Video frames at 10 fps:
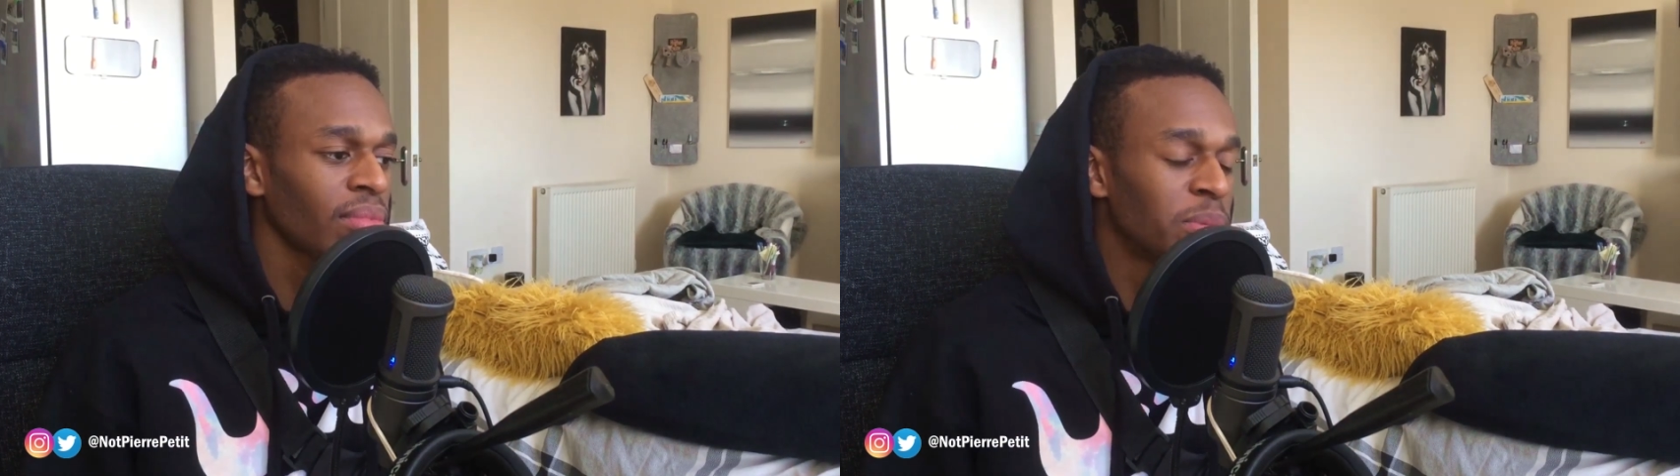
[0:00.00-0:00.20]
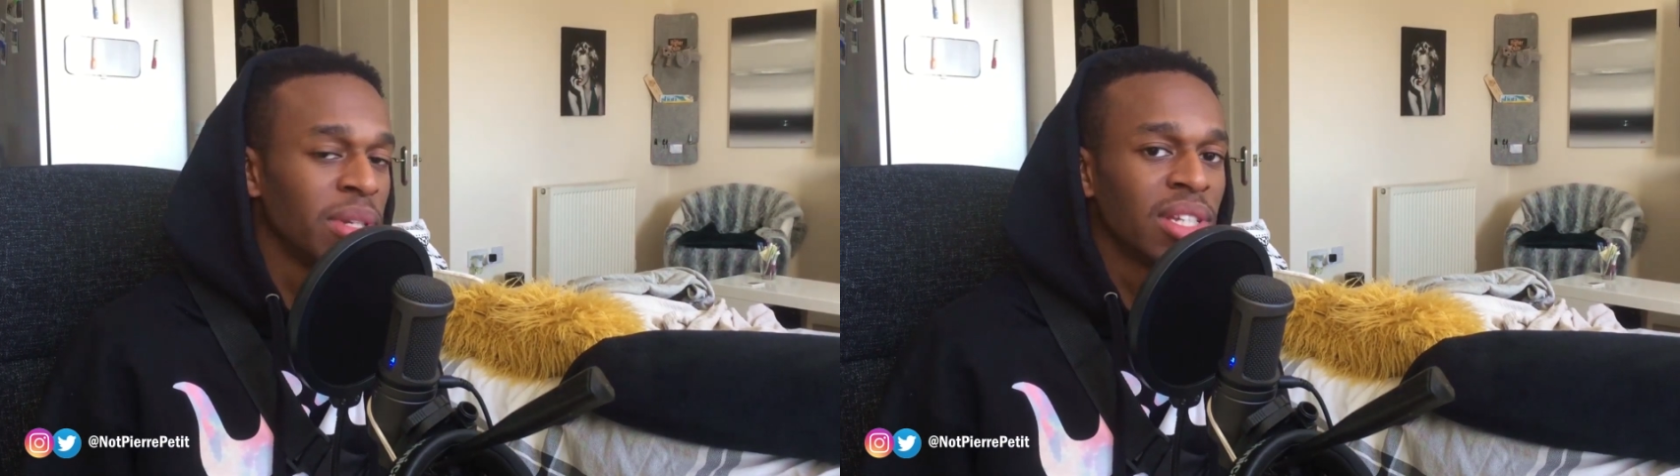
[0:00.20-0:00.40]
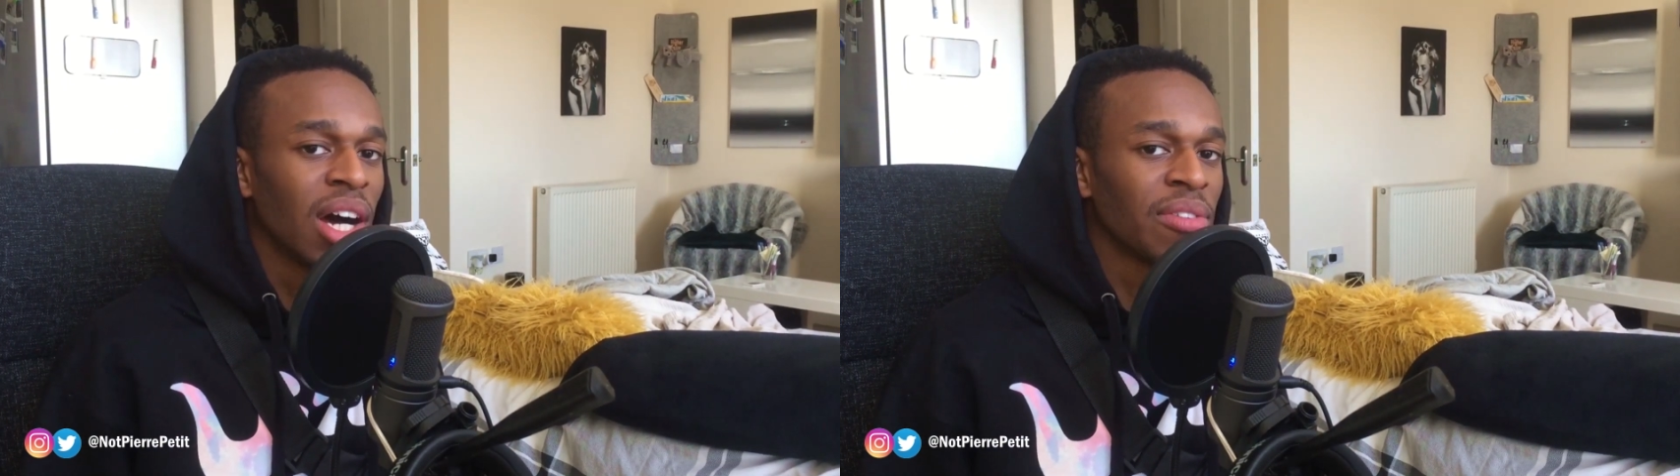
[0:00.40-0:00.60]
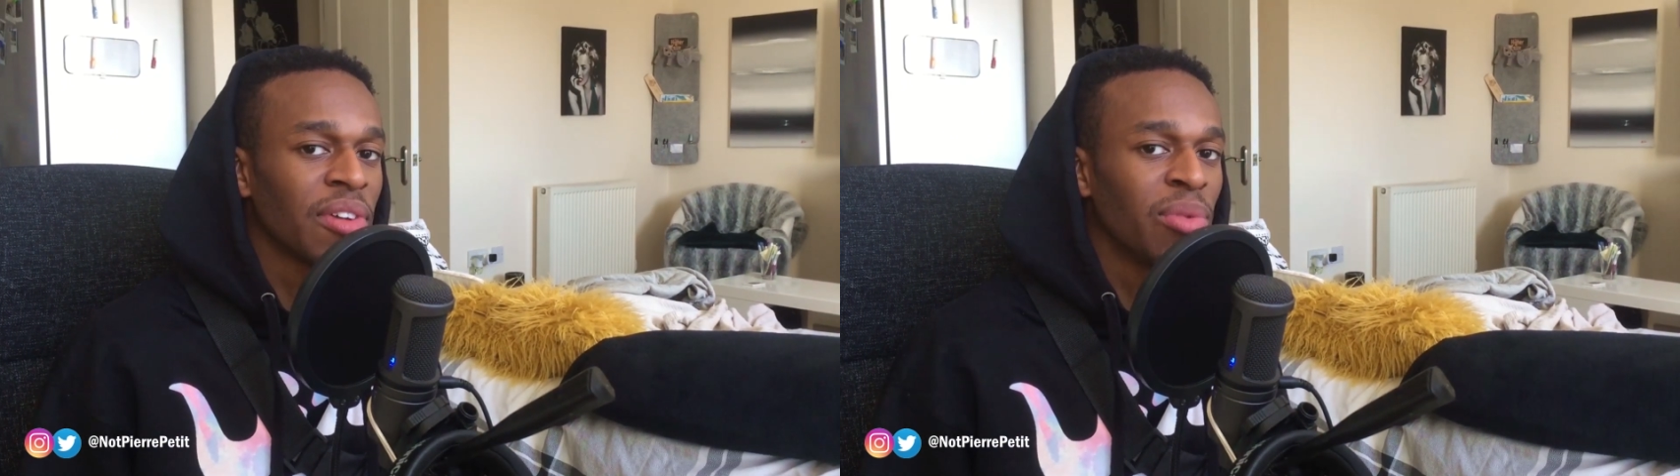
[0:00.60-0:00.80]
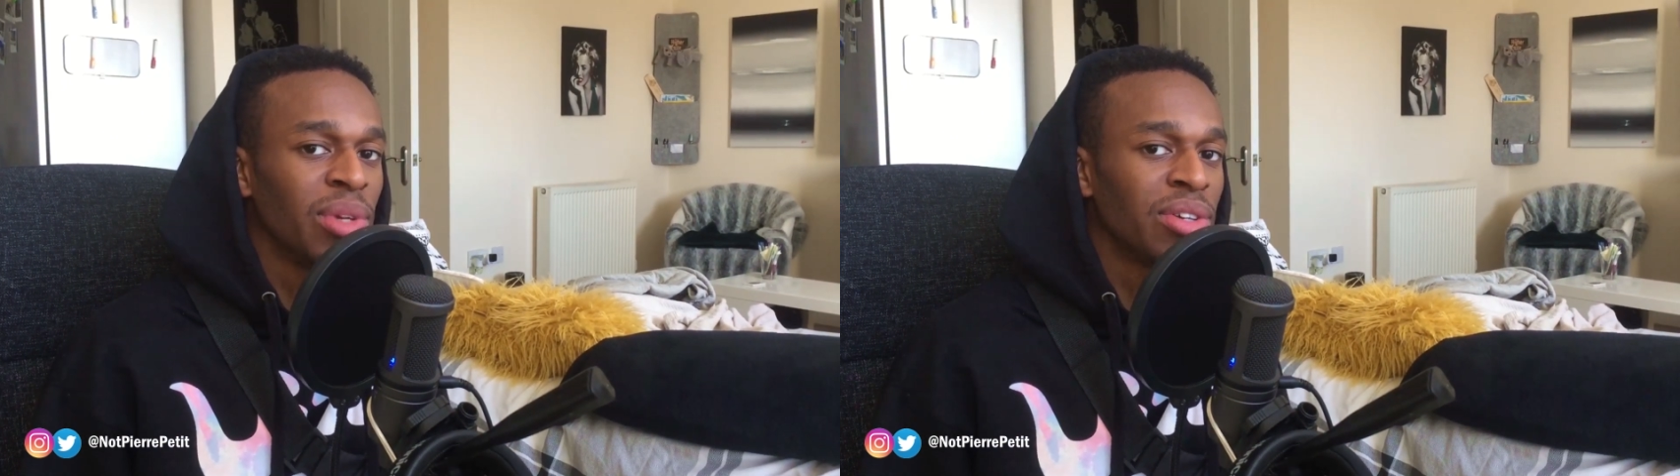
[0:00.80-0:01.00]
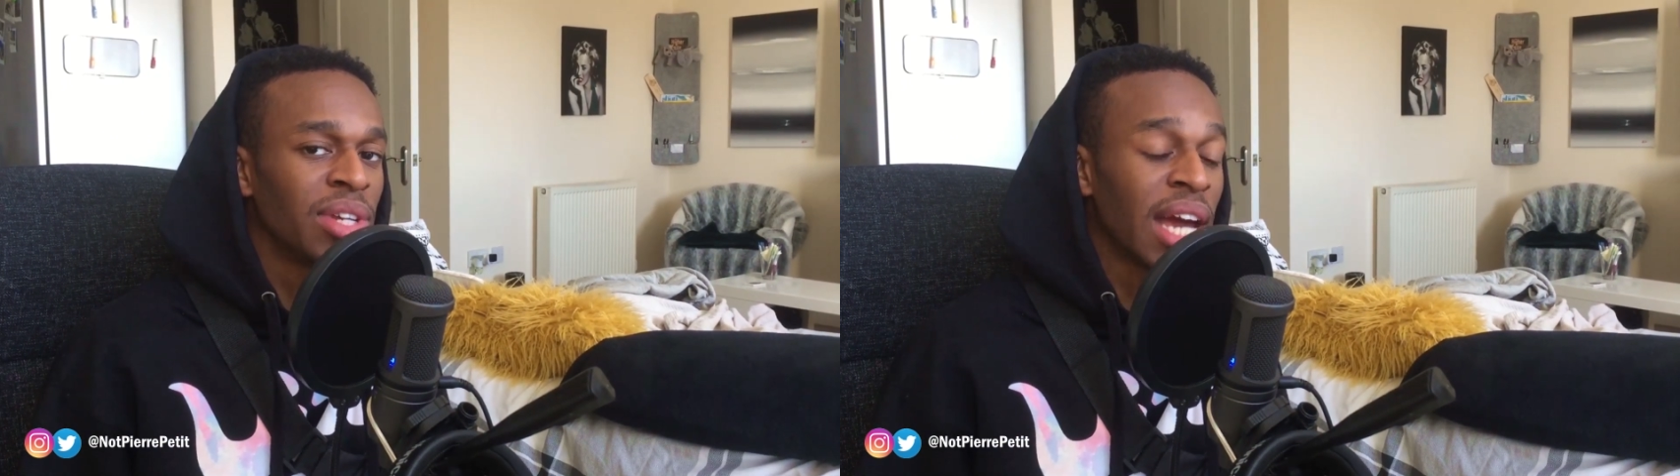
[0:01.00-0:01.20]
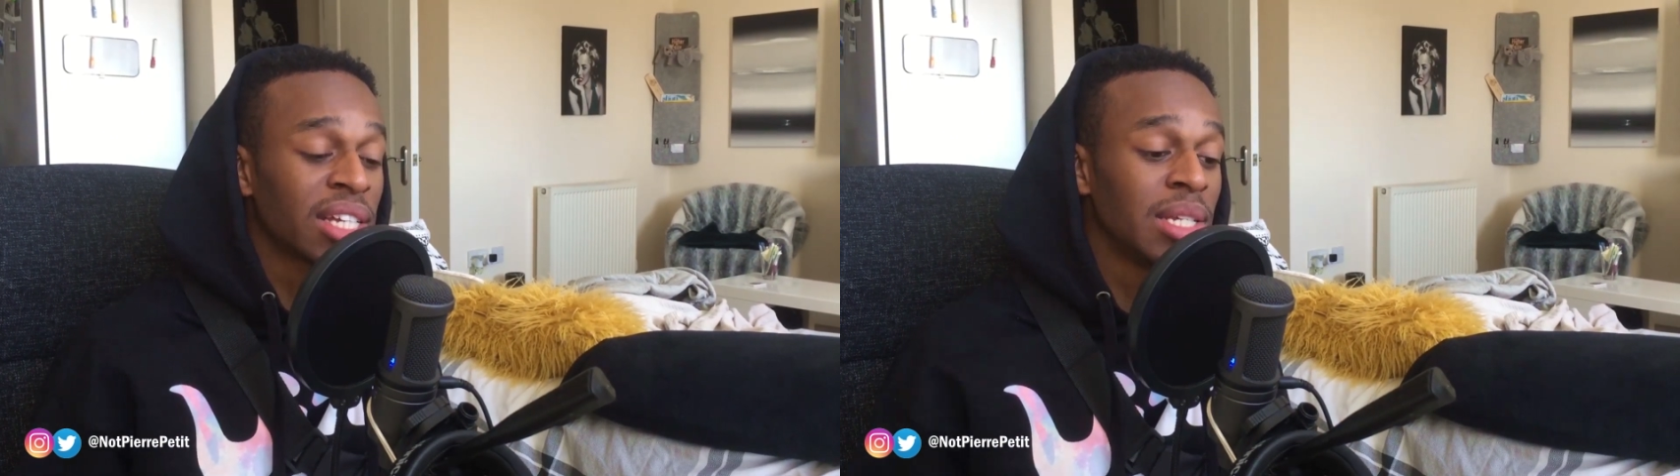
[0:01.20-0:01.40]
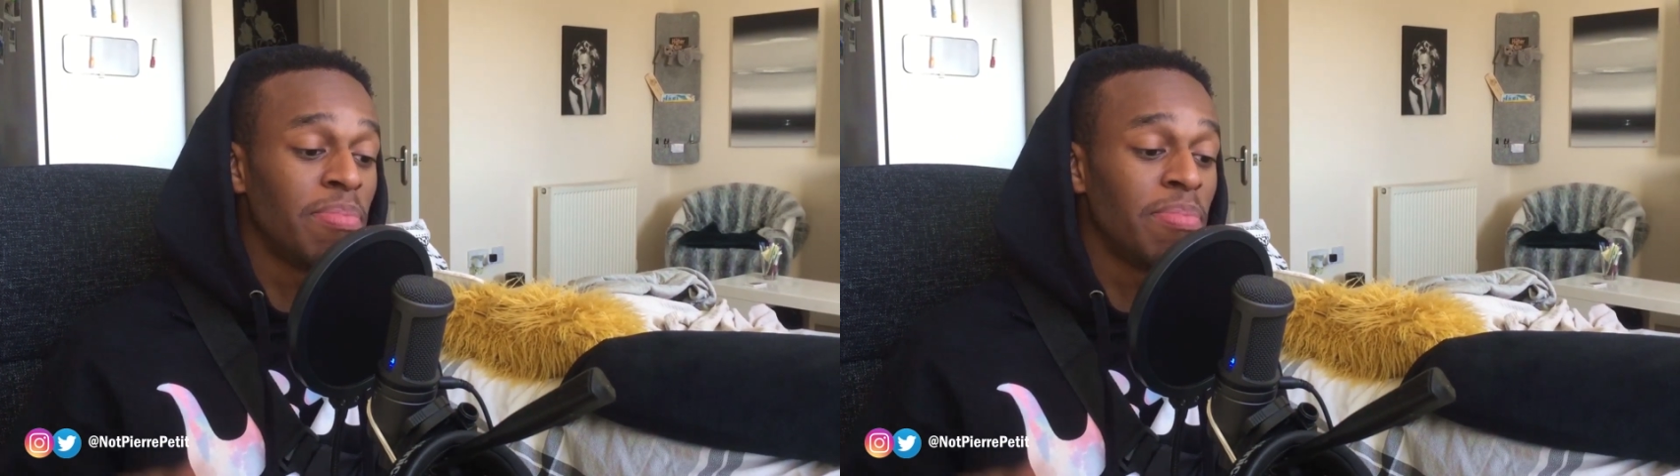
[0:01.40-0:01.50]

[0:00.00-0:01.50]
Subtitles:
So it must be tough. And when you can